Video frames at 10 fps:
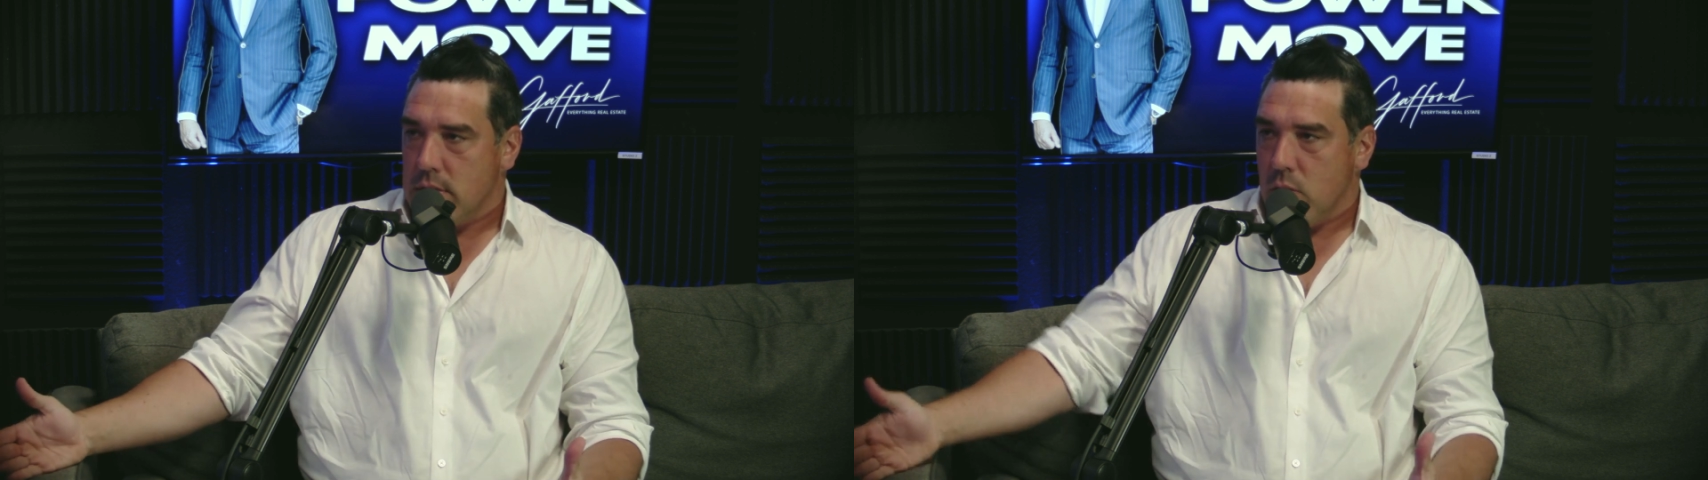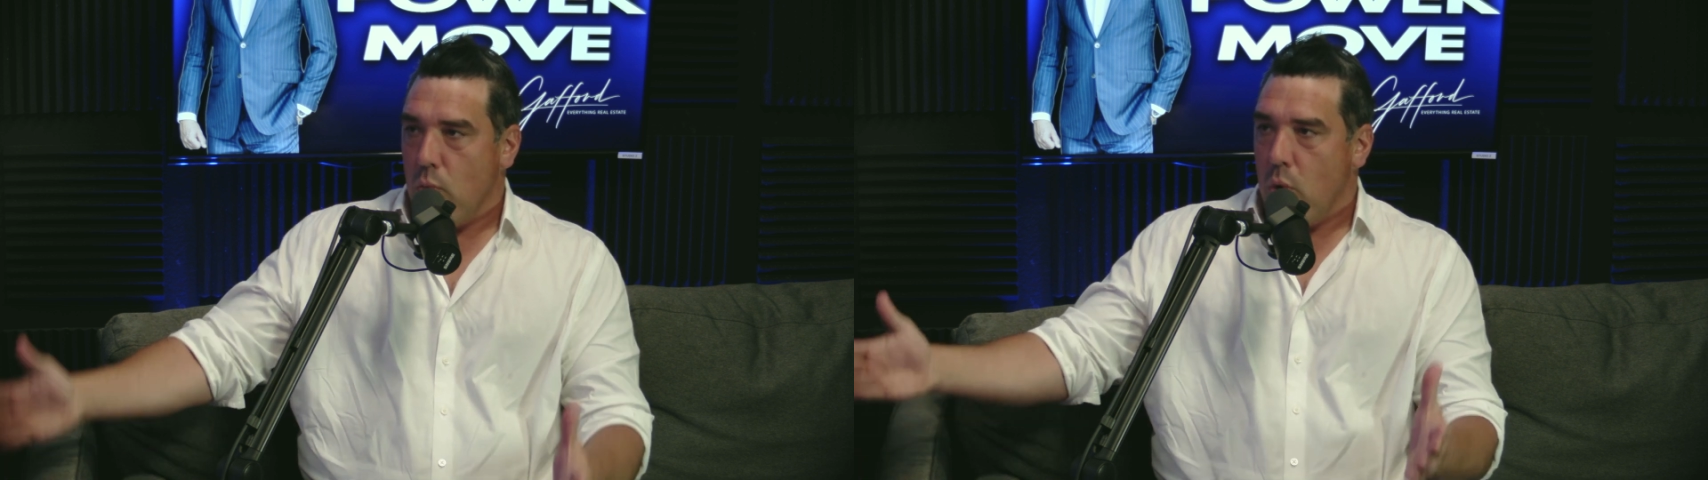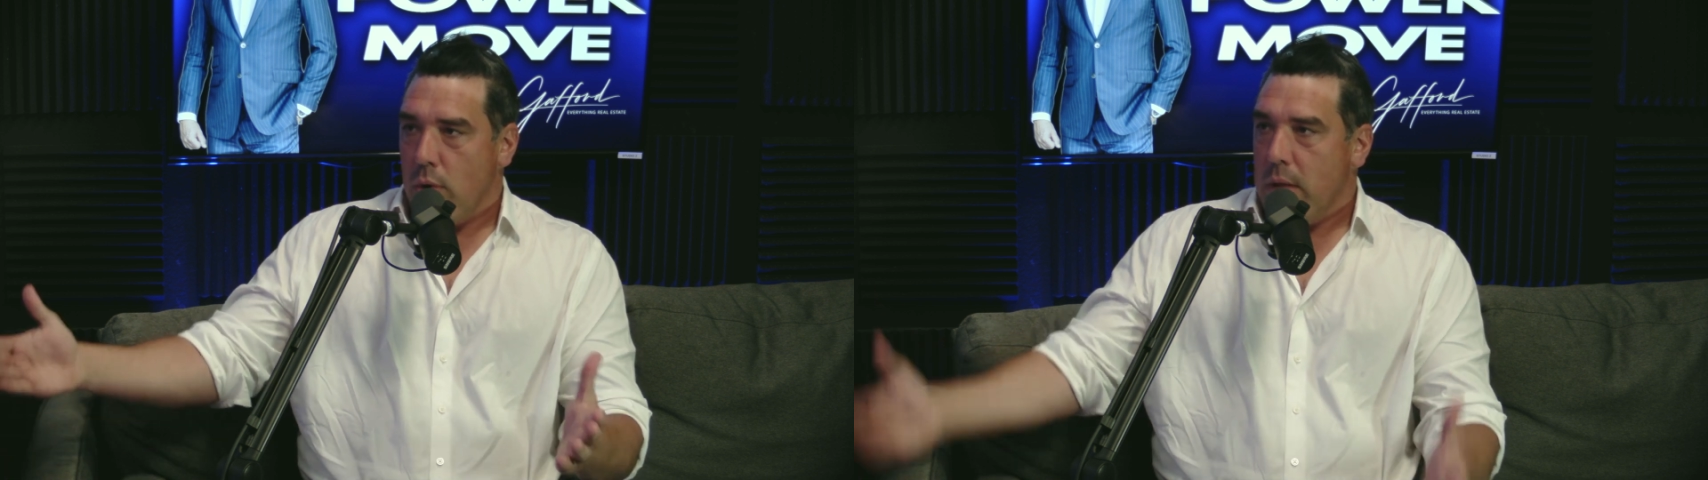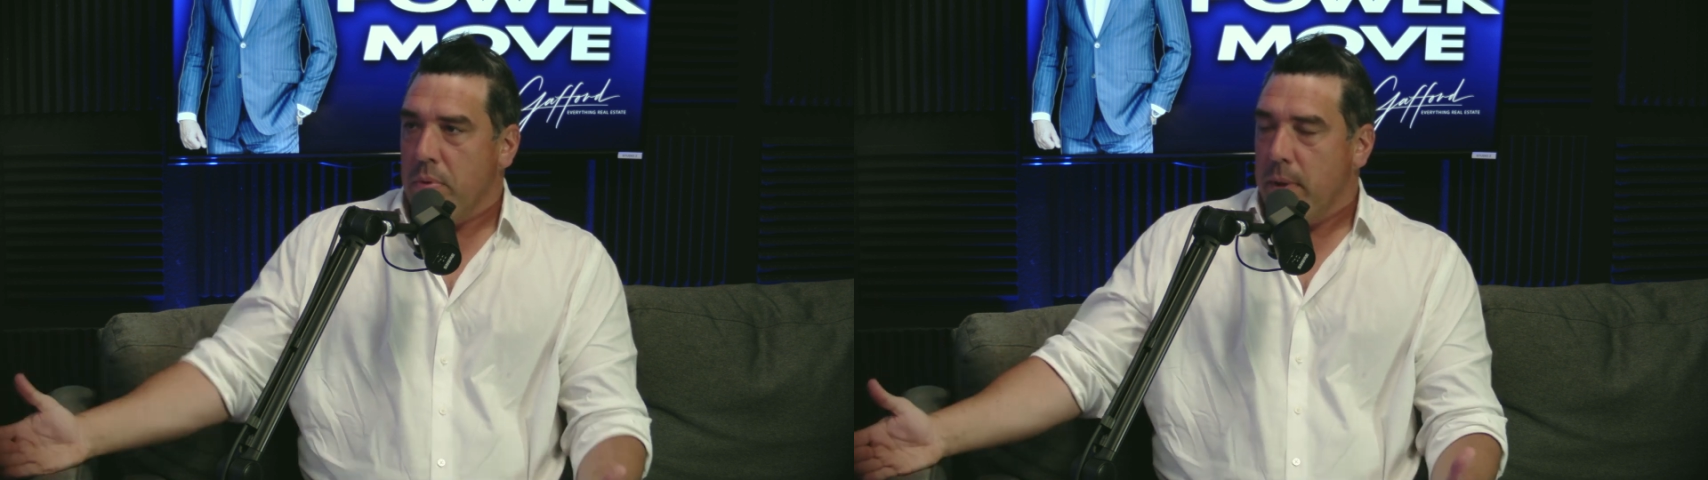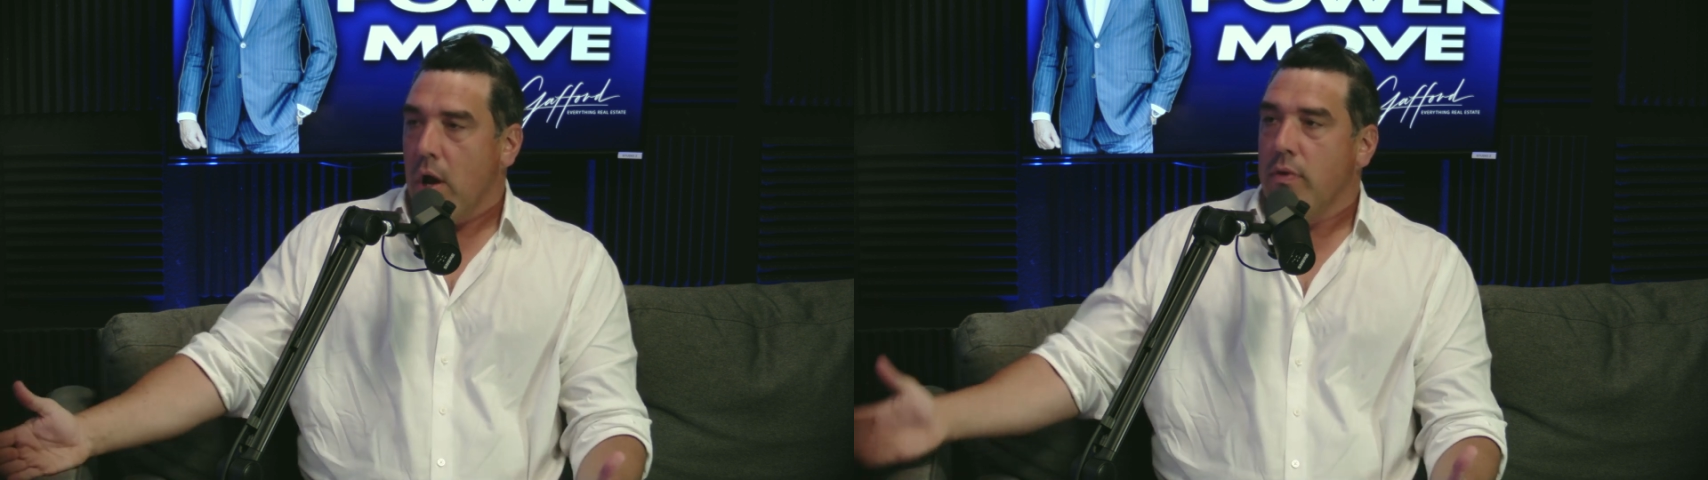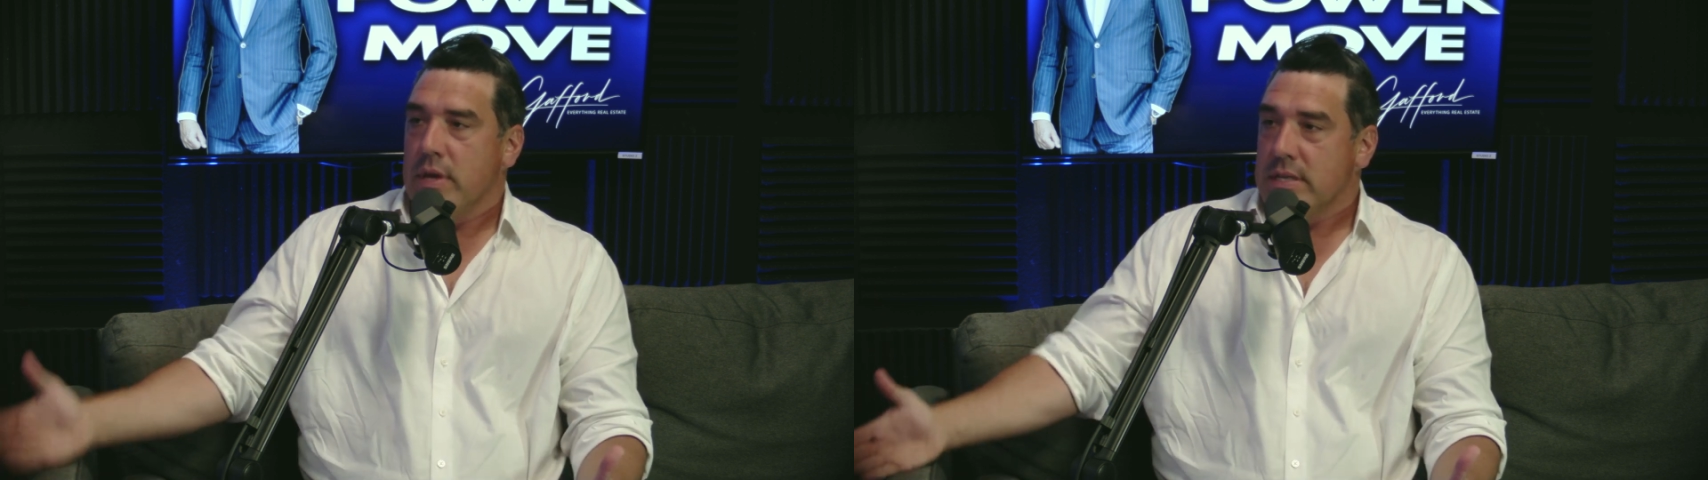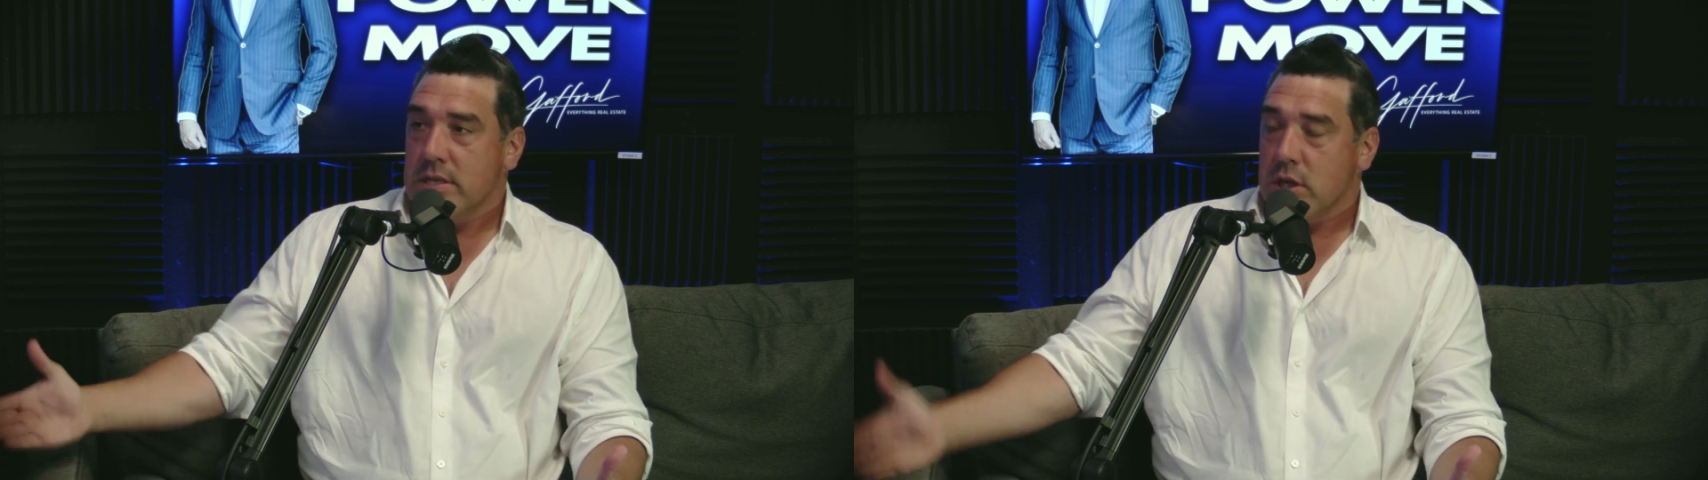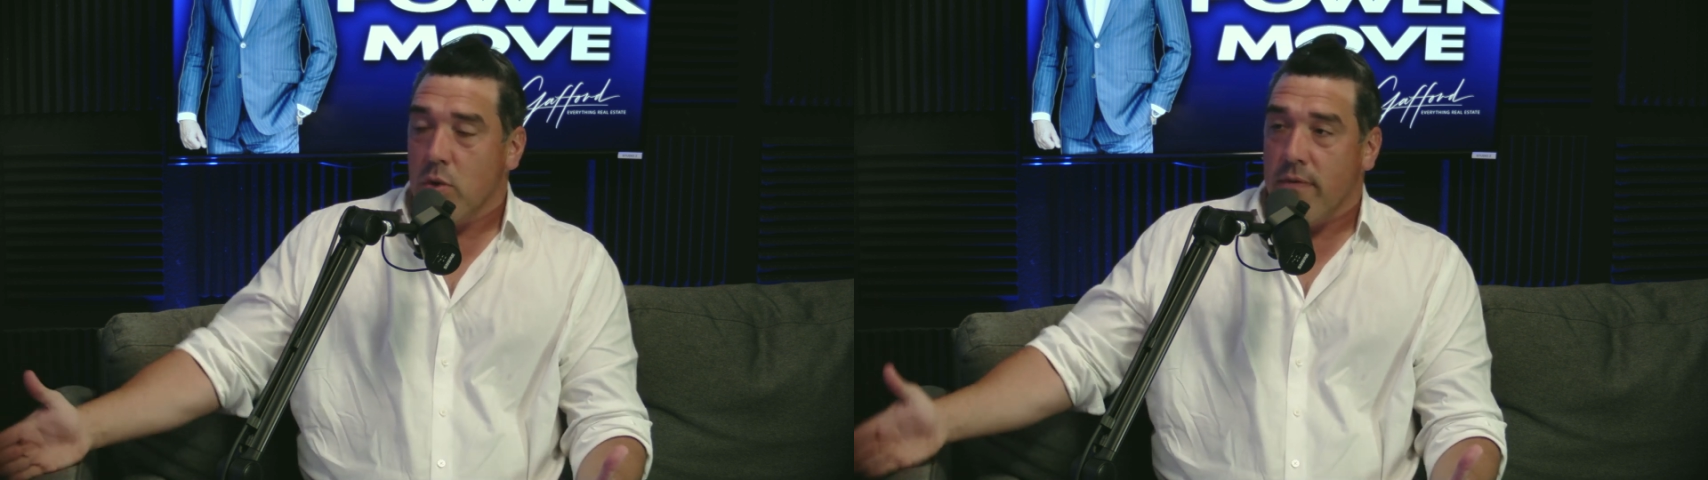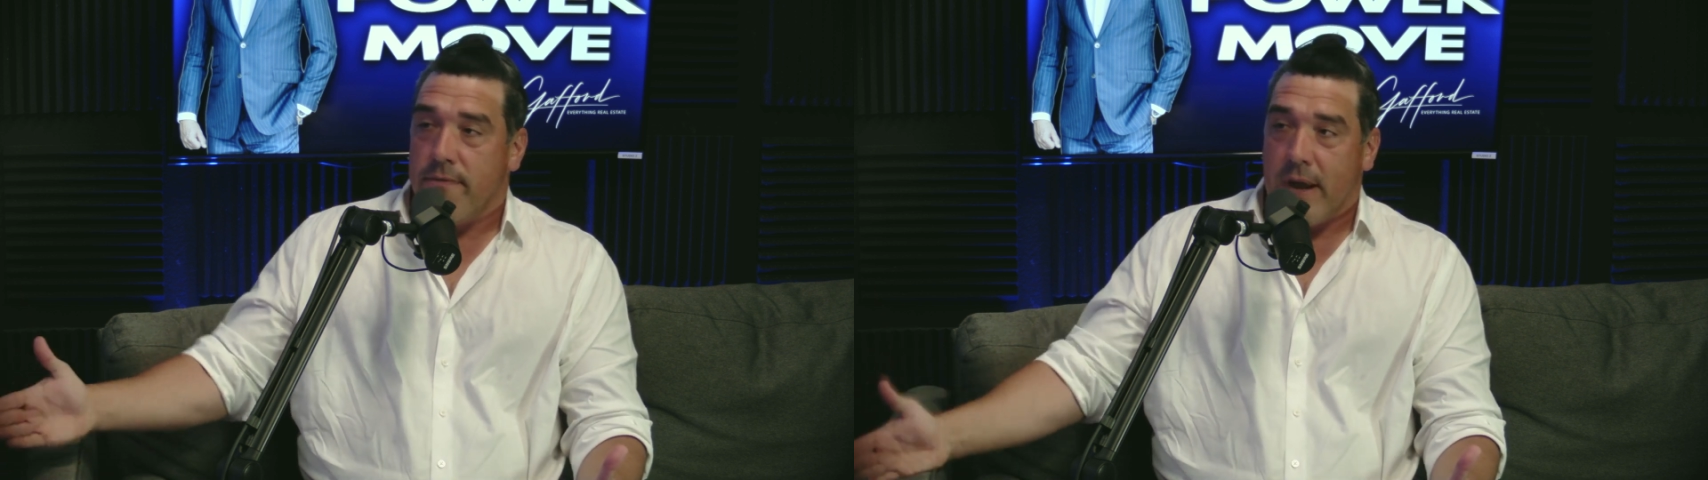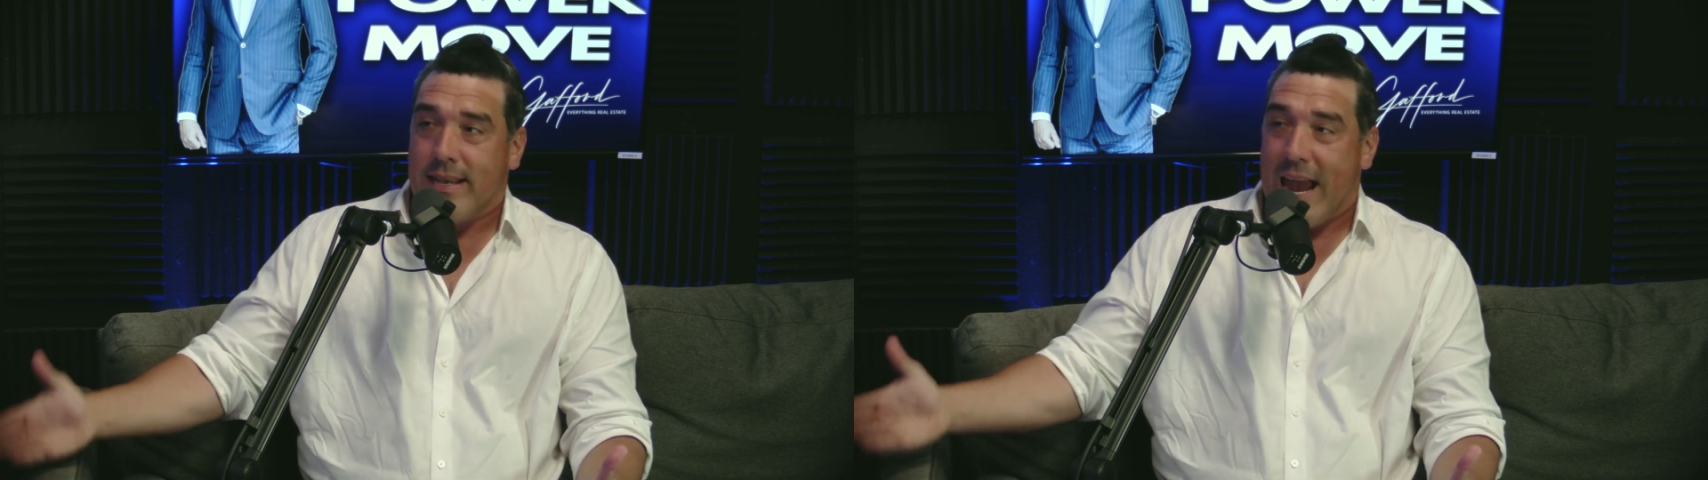won't implement it. This isn't going to affect